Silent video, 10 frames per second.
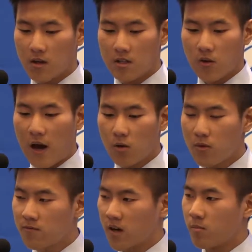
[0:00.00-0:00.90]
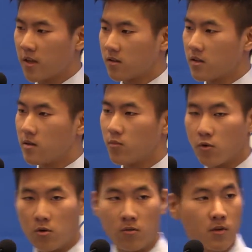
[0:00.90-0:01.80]
So how do we fundamentally
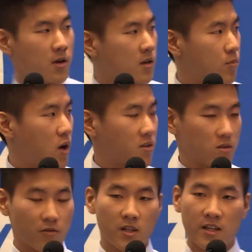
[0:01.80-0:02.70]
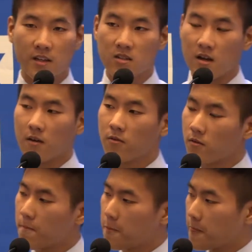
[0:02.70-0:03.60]
improve the process of cleaning itself?